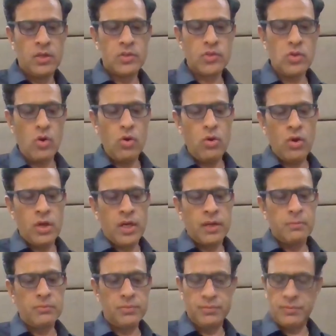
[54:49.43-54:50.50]
So
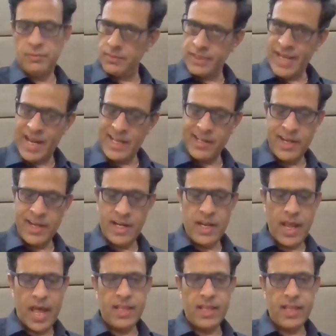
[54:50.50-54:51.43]
net,